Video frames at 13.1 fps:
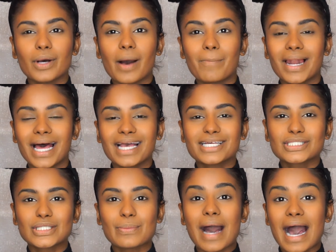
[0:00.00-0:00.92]
apply
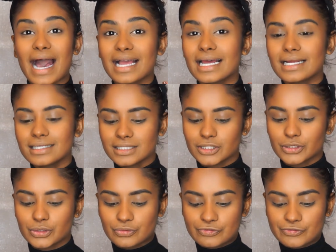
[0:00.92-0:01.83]
some highlighter is
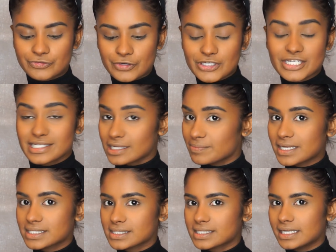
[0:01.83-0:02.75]
to first set
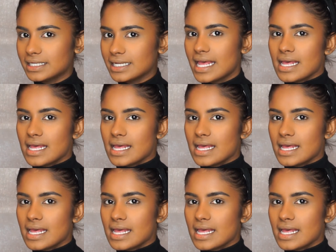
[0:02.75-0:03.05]
my skin,